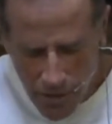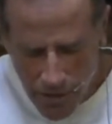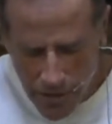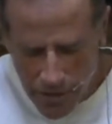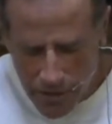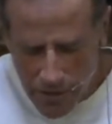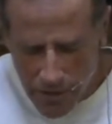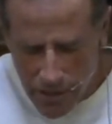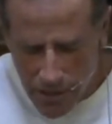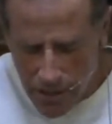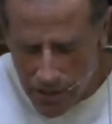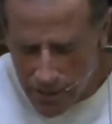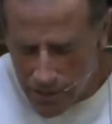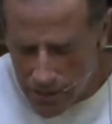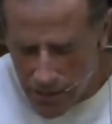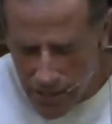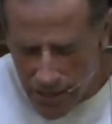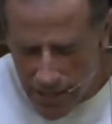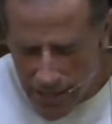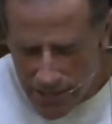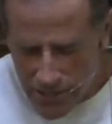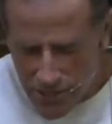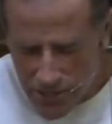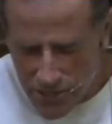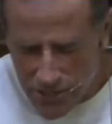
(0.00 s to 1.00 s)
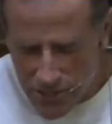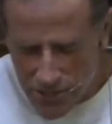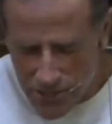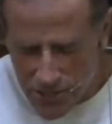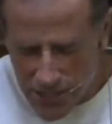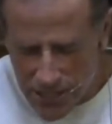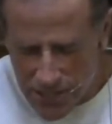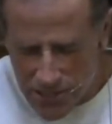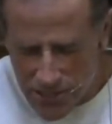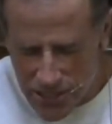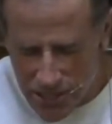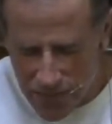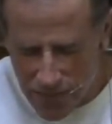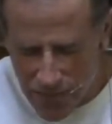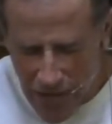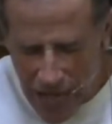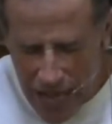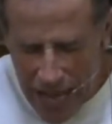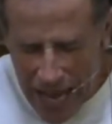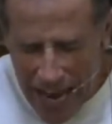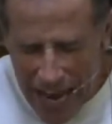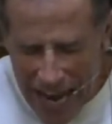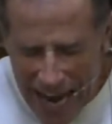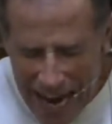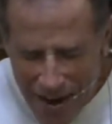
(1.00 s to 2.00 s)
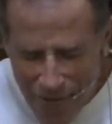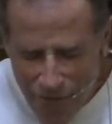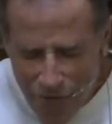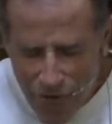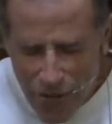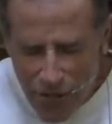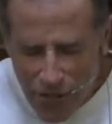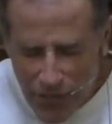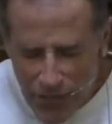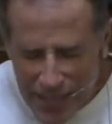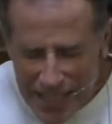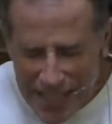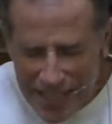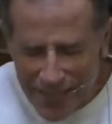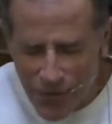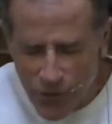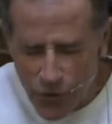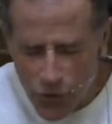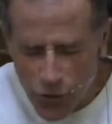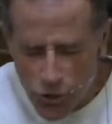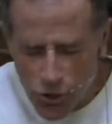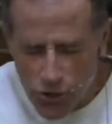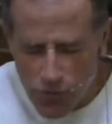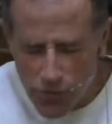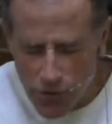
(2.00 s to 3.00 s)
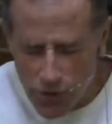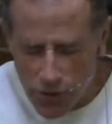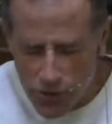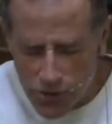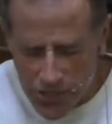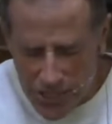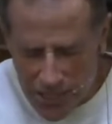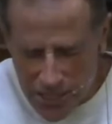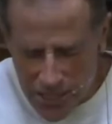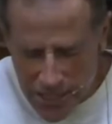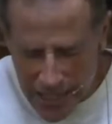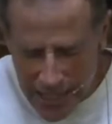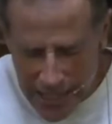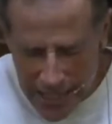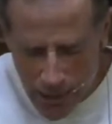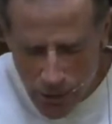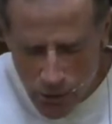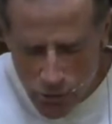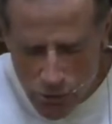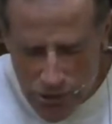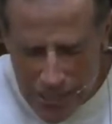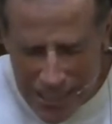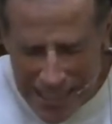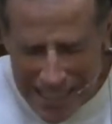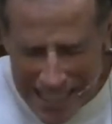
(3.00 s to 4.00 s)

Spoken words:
In Colossians, it says that everything in the universe is held